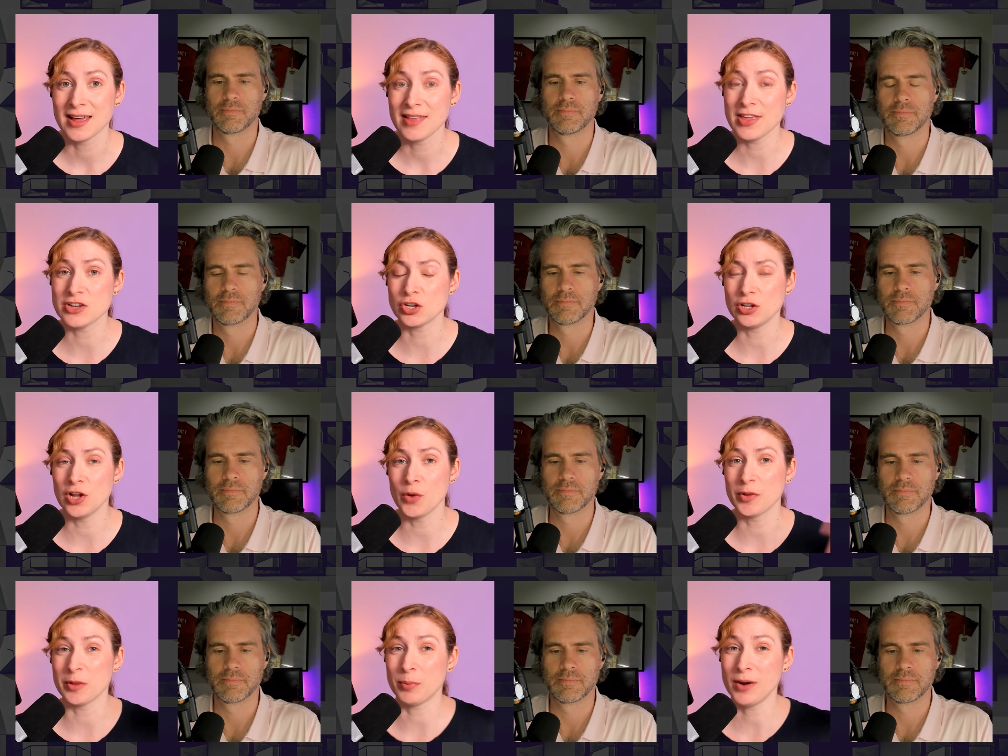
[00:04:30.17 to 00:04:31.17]
Speaker 1: they should lower the
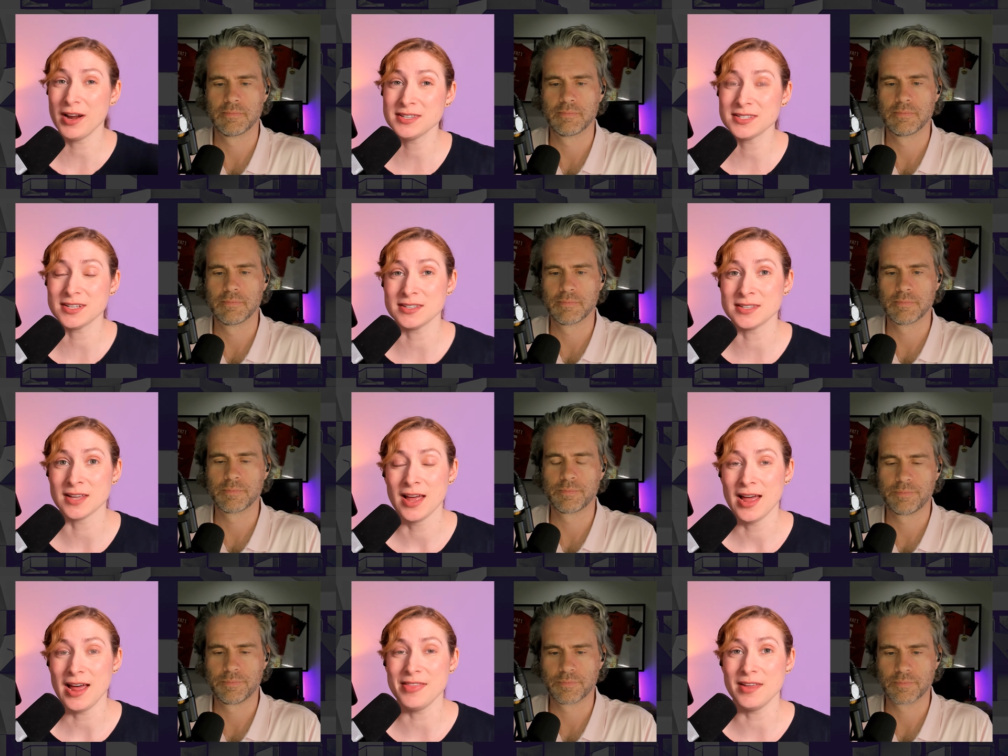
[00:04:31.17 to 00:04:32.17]
prices
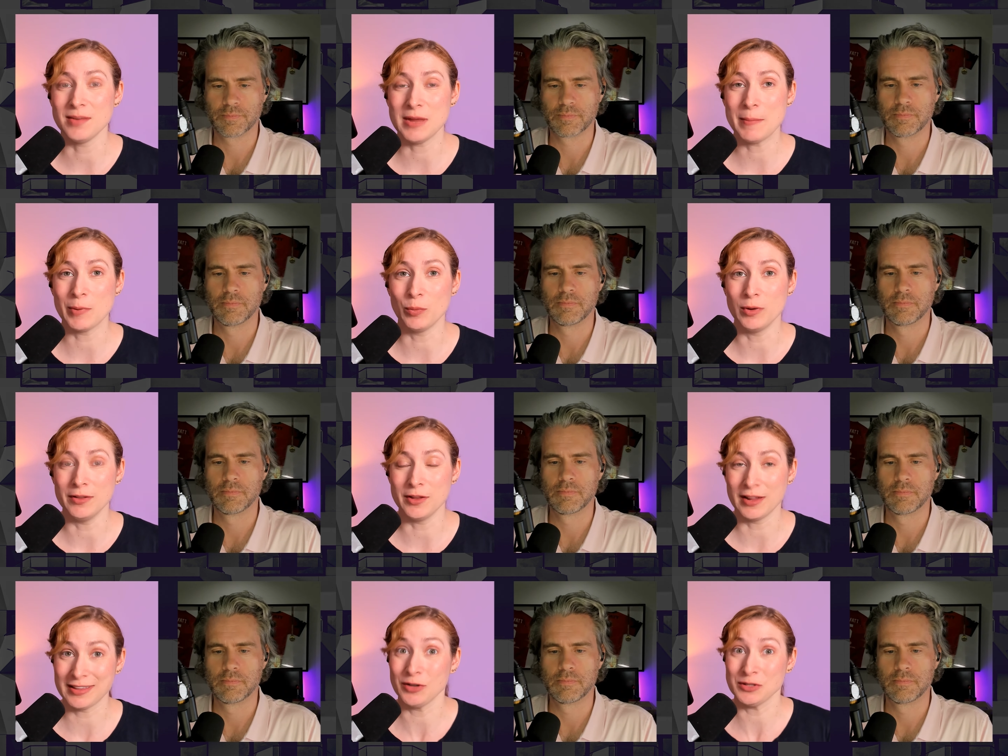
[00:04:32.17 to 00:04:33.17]
and then people will like
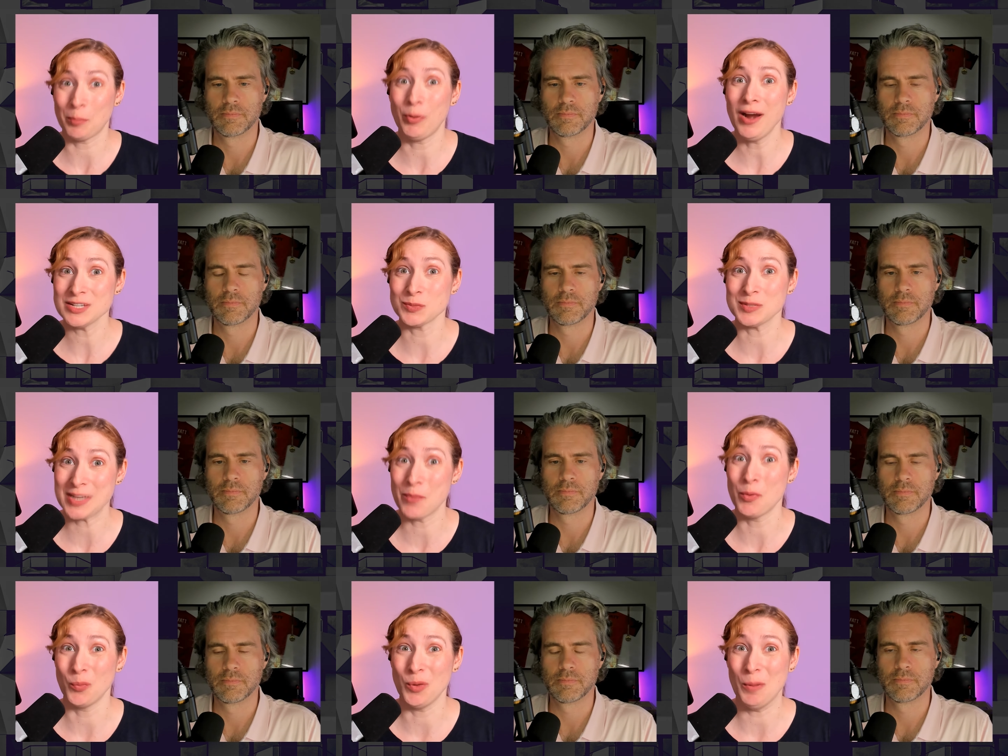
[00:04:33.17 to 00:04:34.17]
there's a price where someone
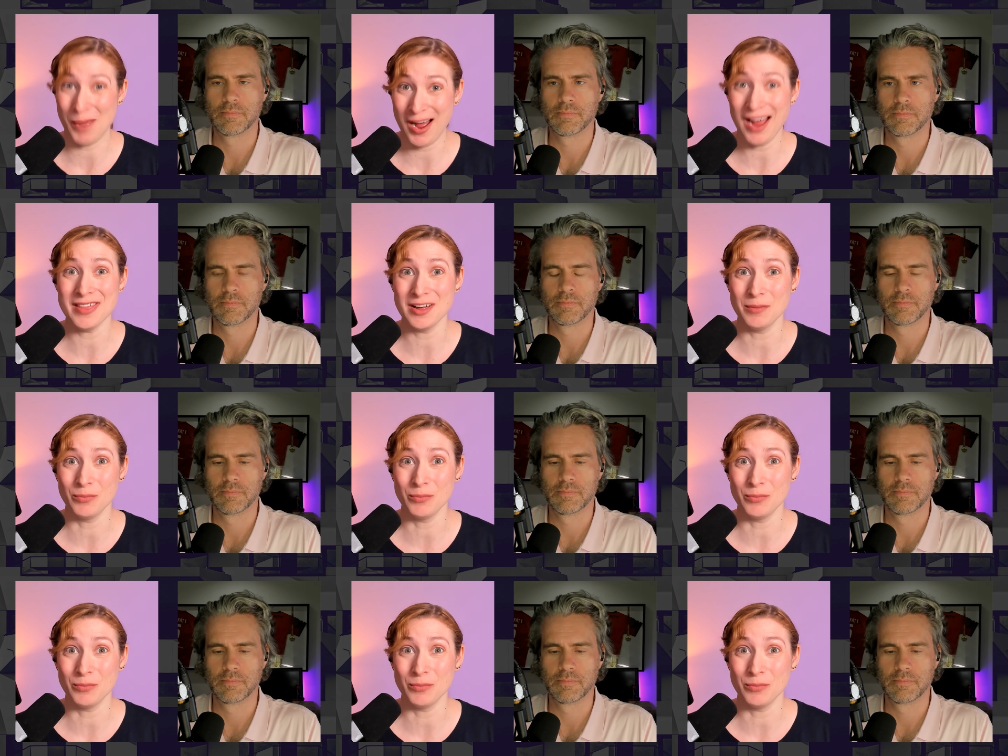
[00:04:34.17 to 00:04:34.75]
will buy them